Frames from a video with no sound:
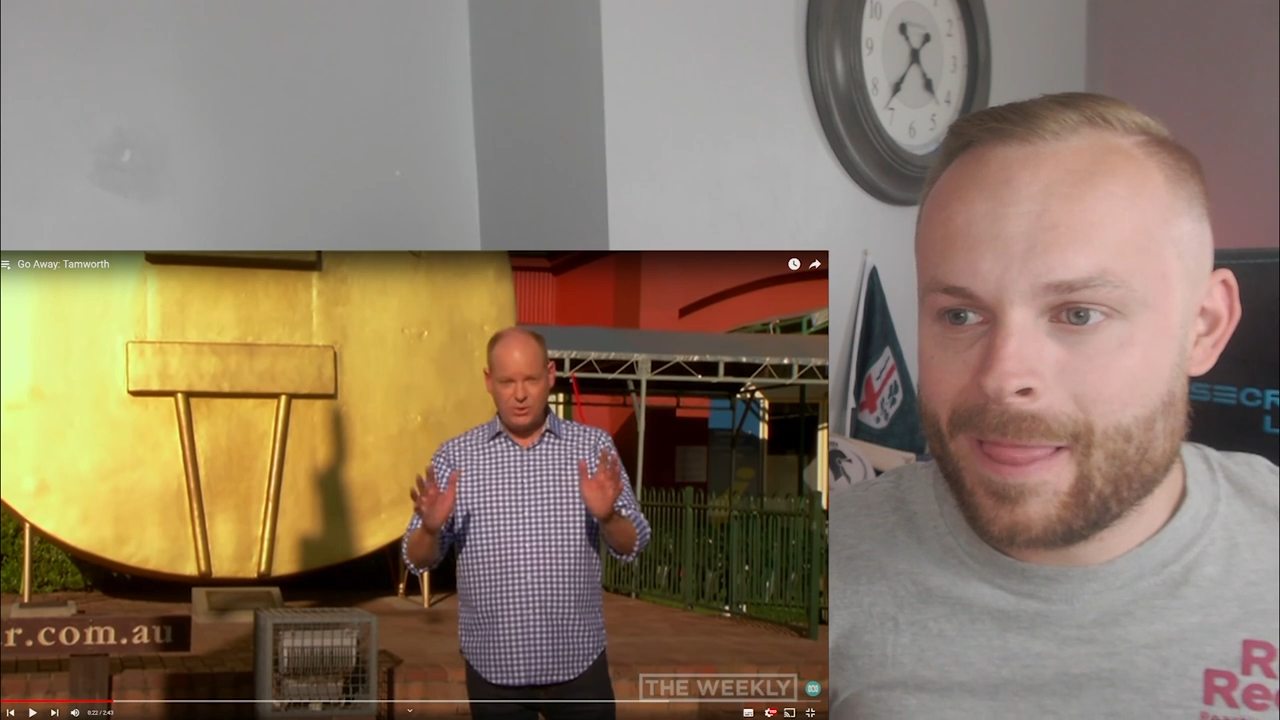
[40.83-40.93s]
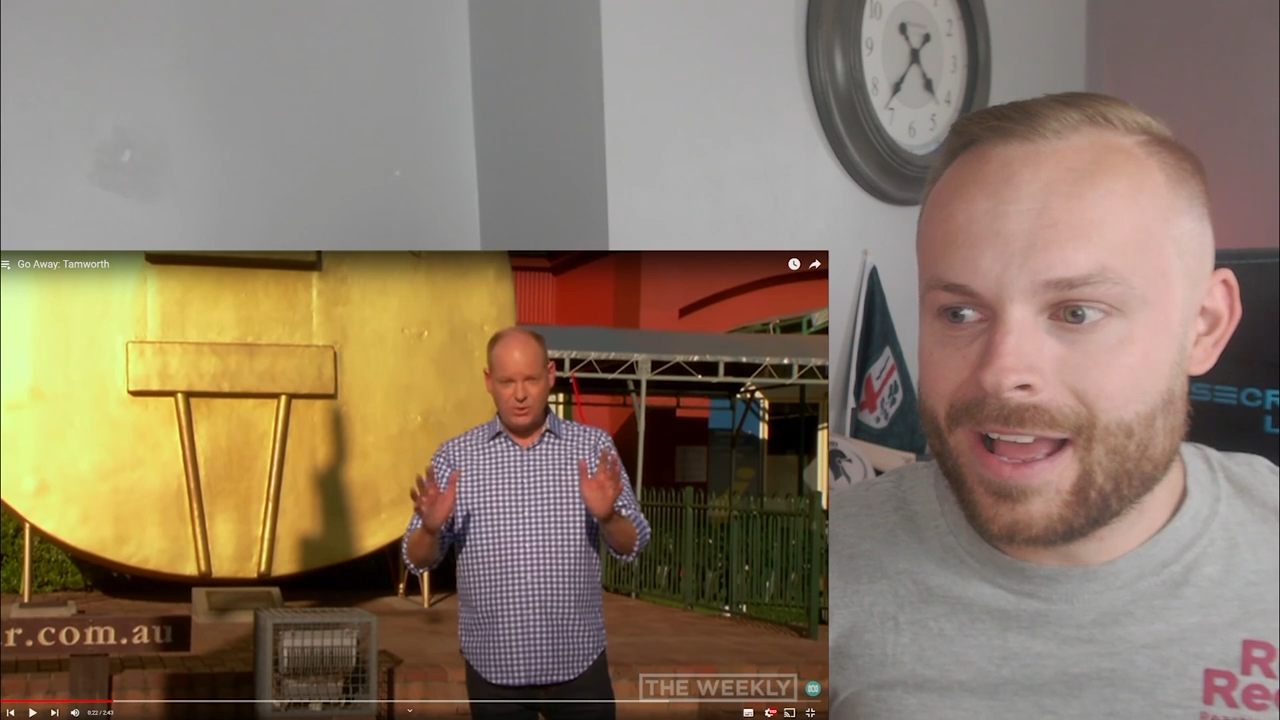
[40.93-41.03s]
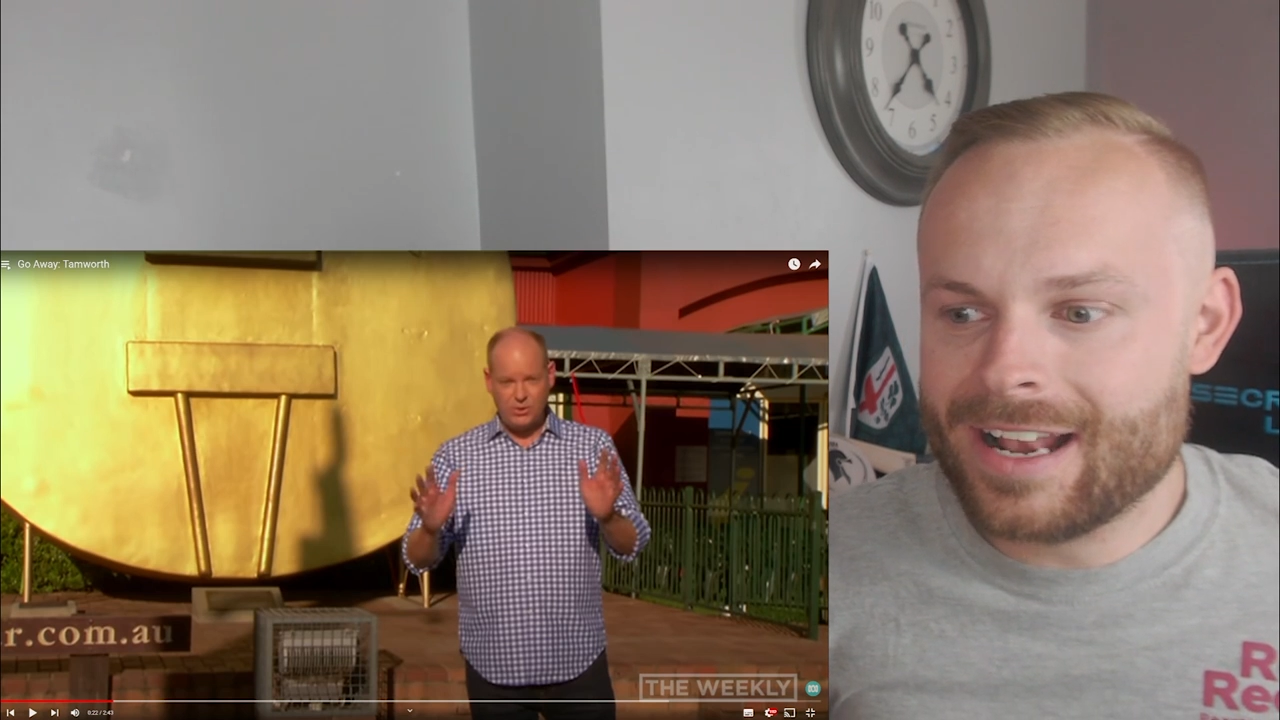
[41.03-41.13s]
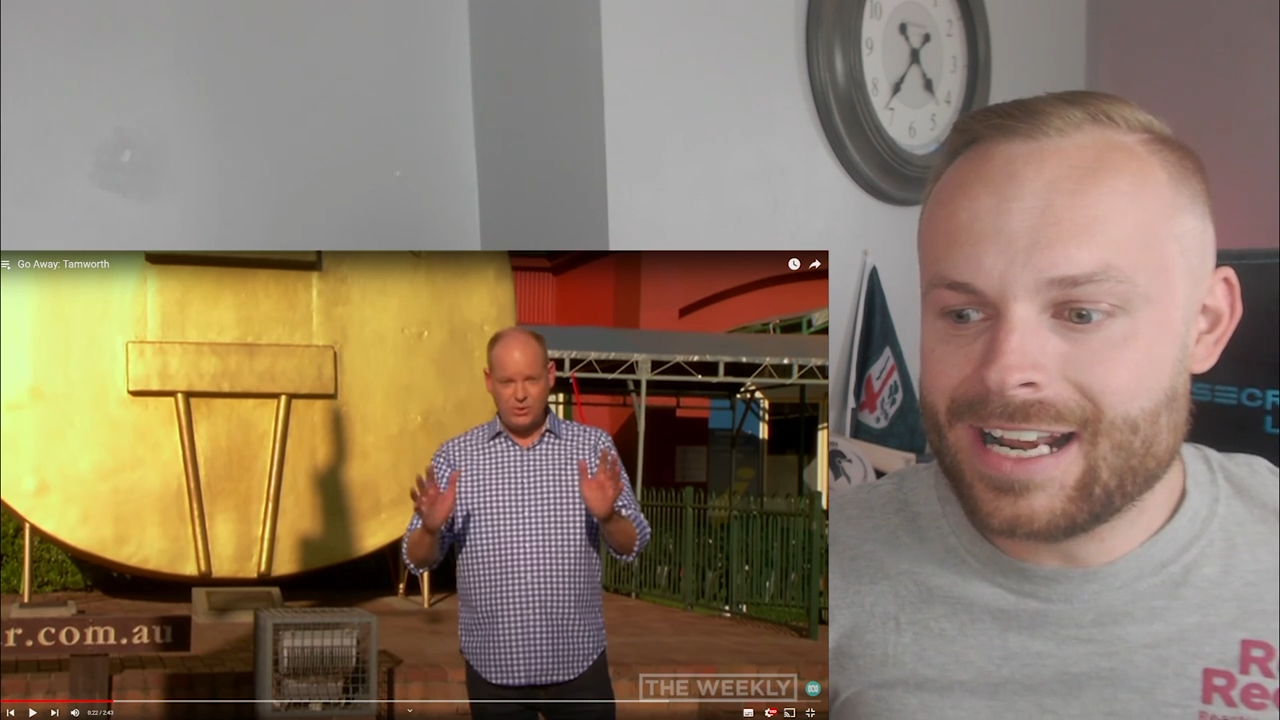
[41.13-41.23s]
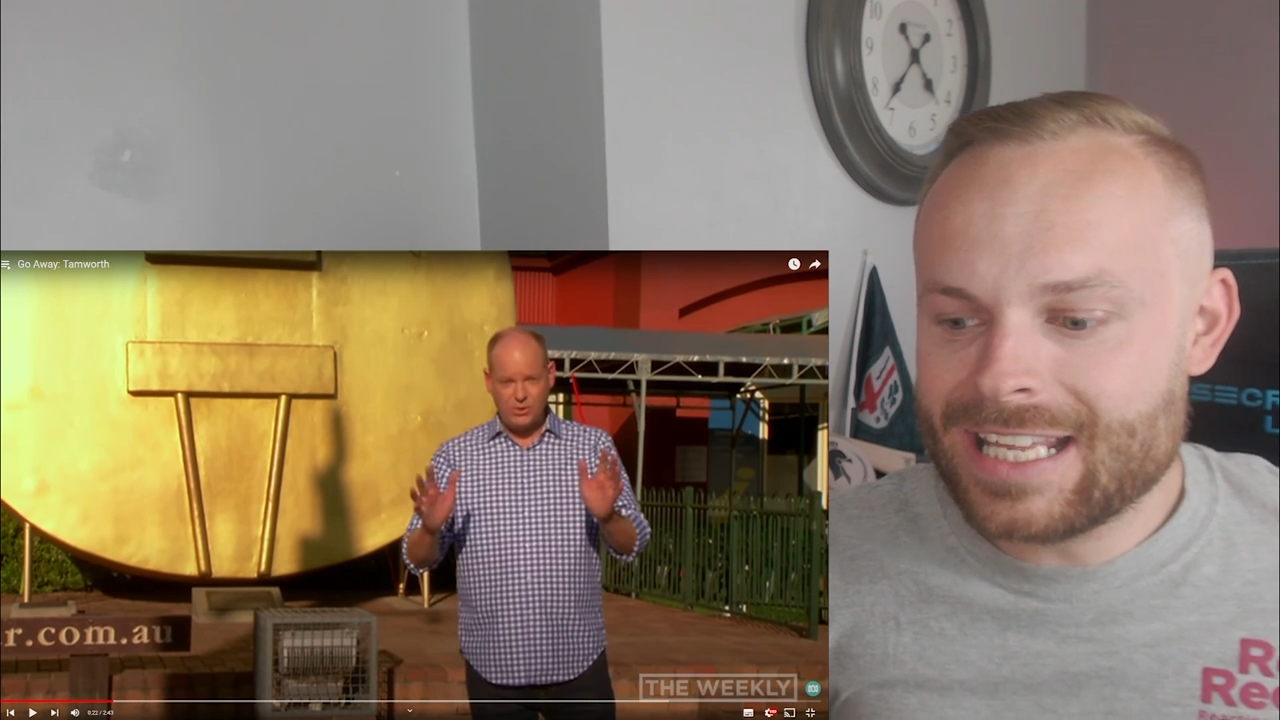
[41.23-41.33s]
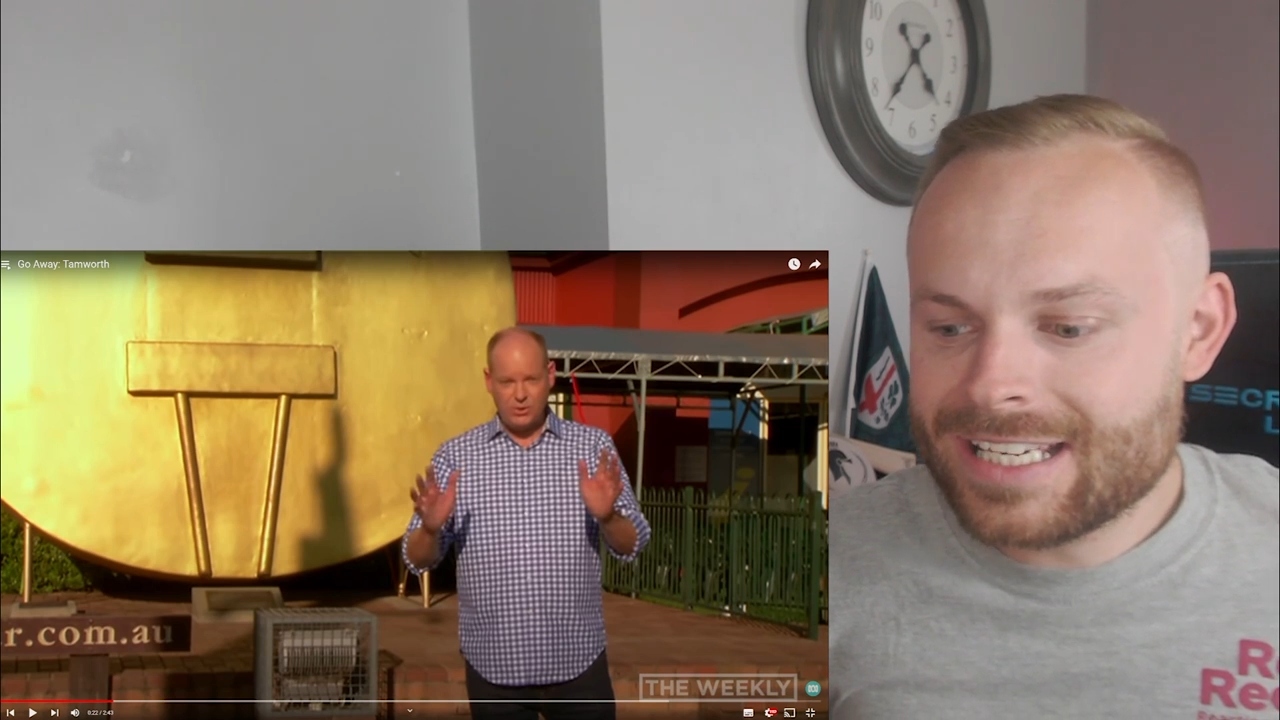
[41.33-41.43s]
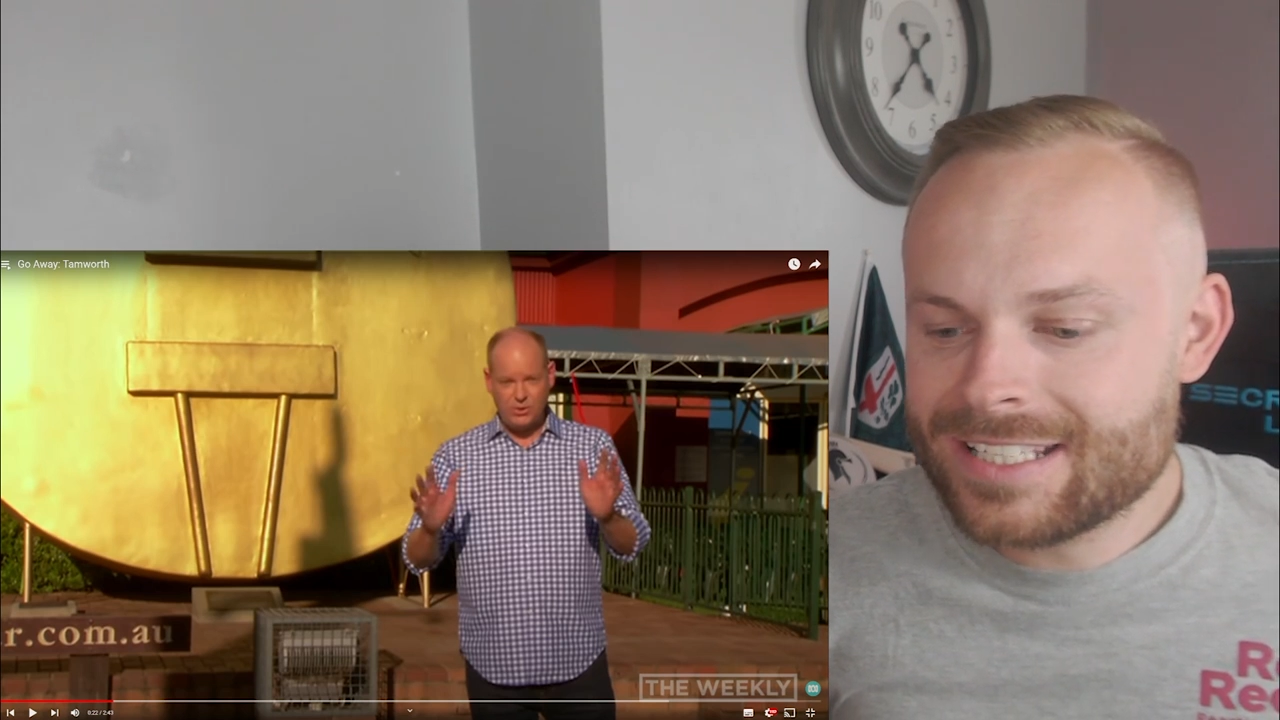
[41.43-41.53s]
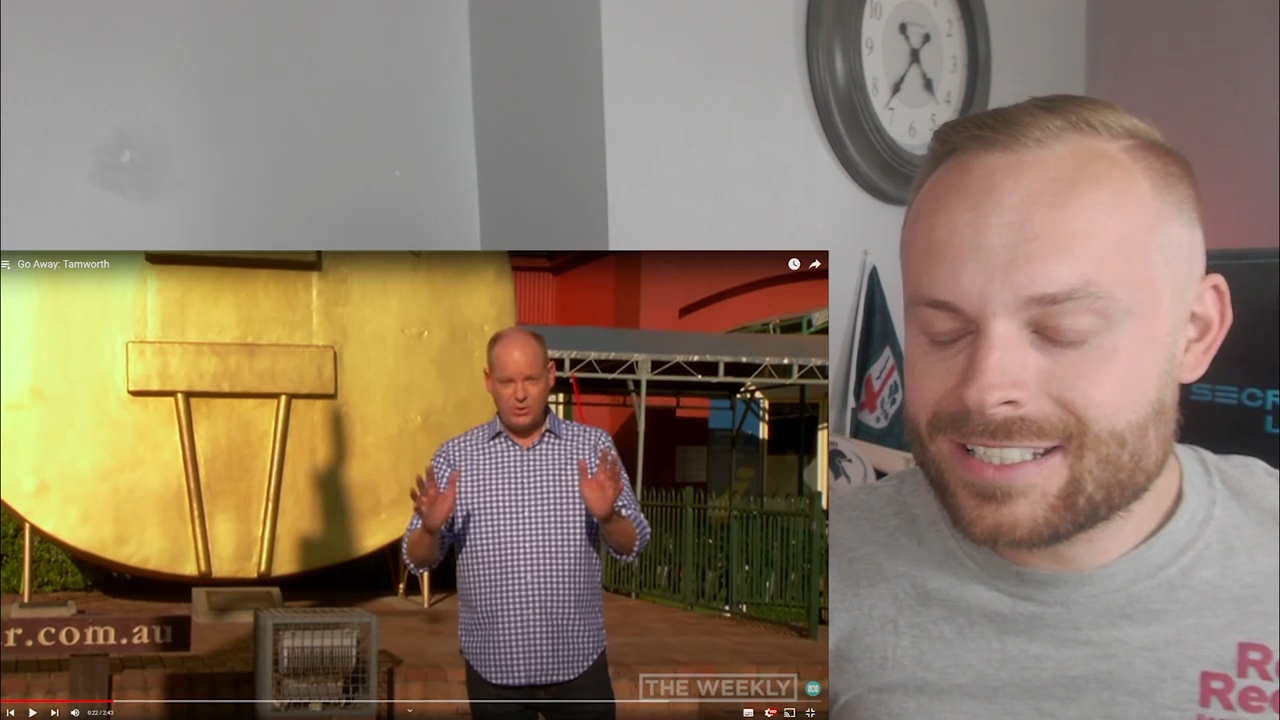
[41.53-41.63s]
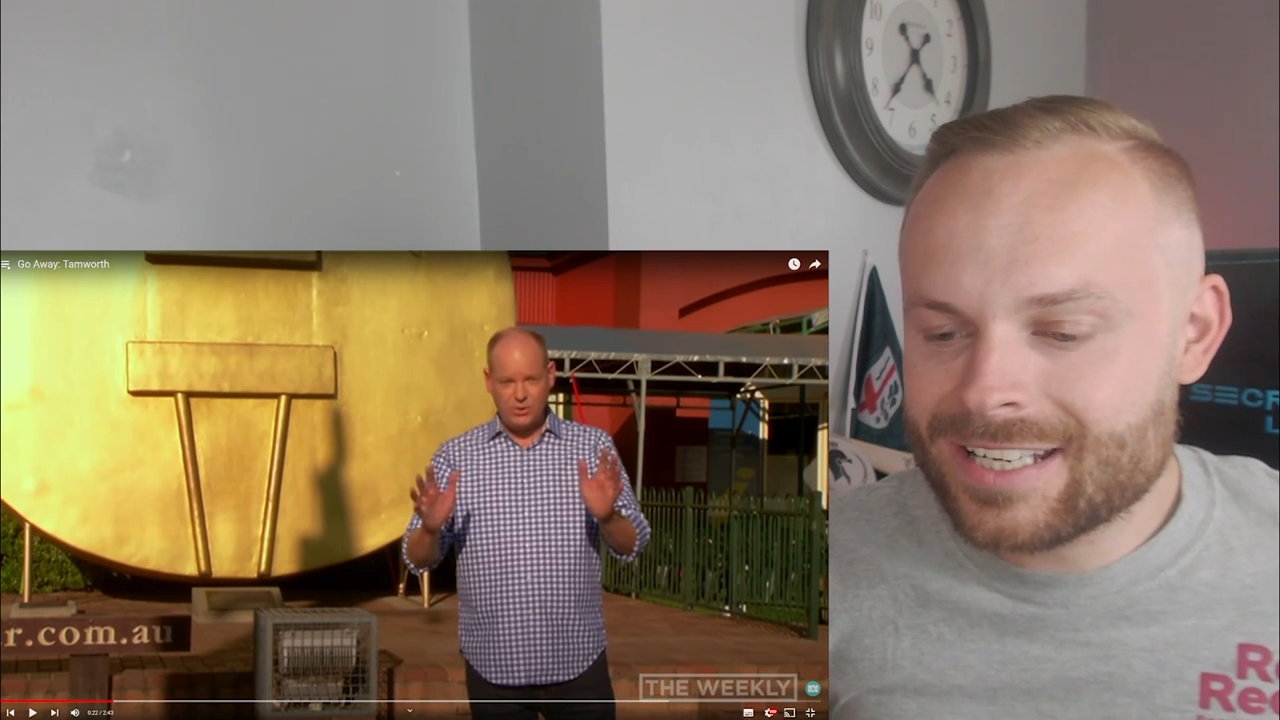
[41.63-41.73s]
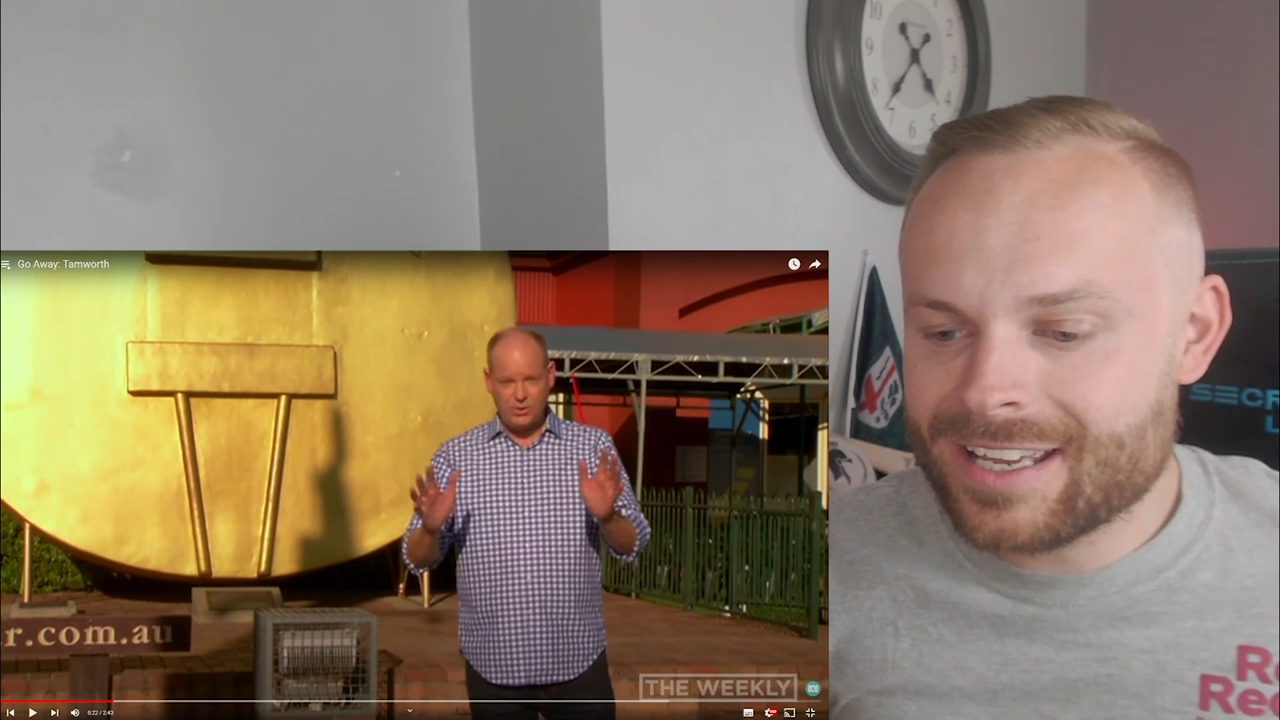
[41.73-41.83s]
At
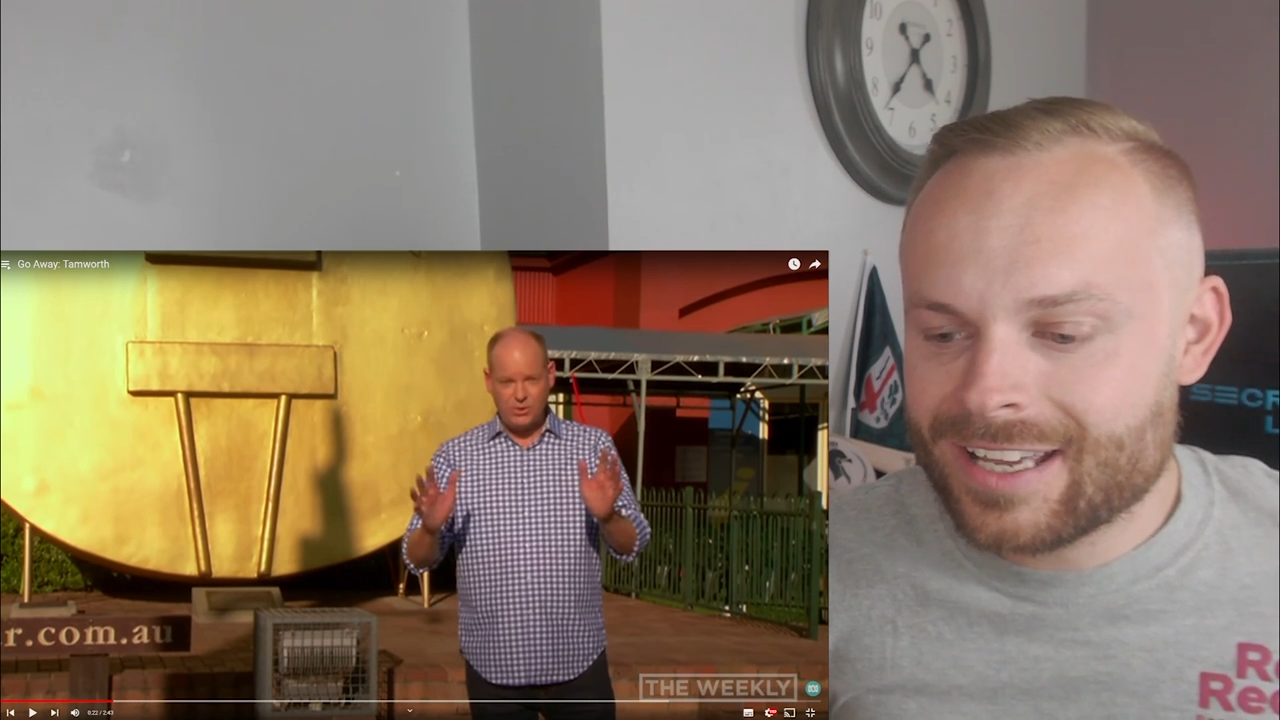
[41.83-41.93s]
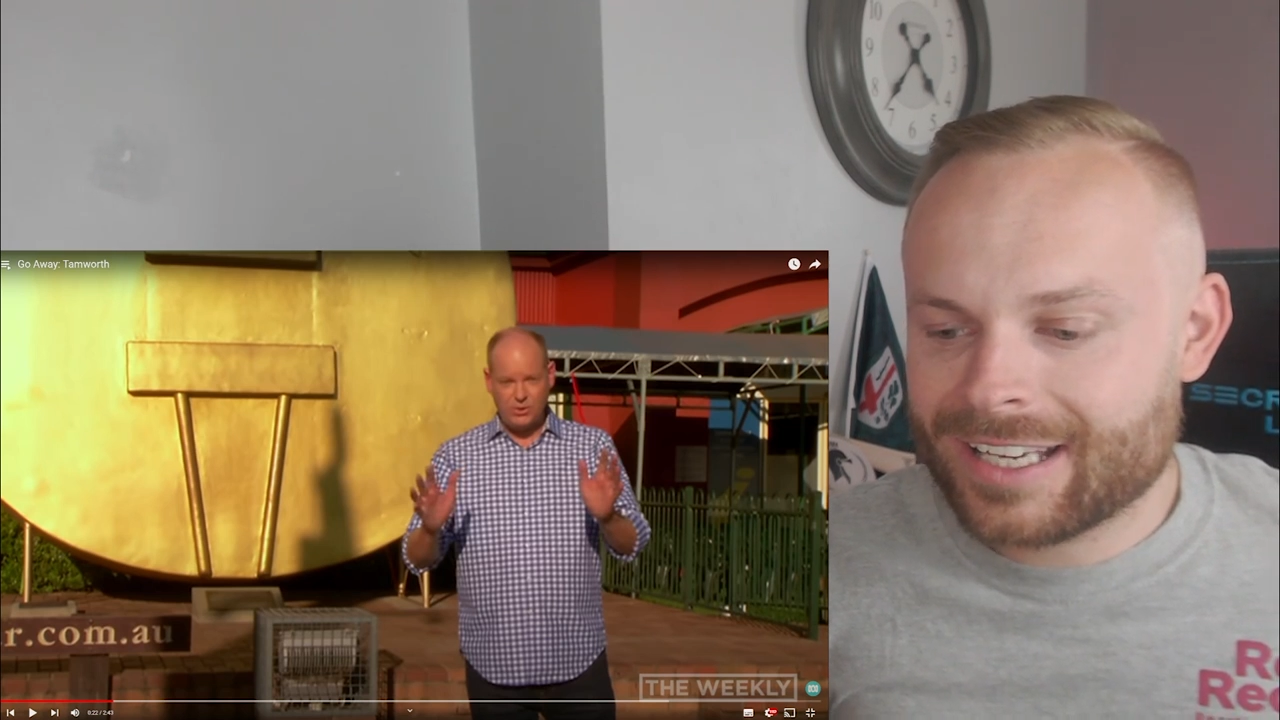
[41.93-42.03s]
least